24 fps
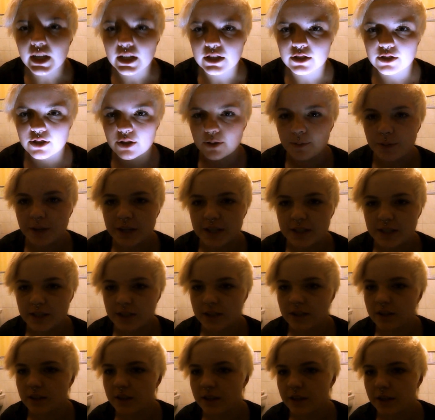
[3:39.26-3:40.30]
Yeah, so
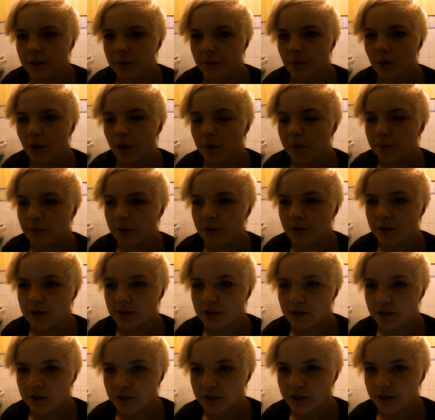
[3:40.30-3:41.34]
basically what I'm going
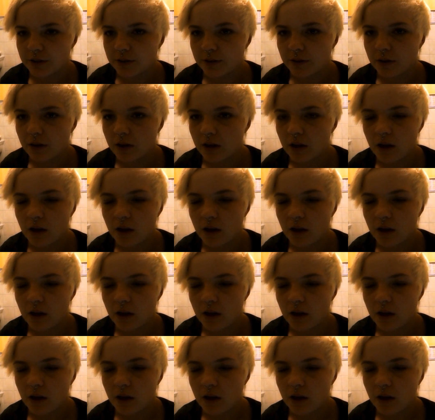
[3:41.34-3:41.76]
to do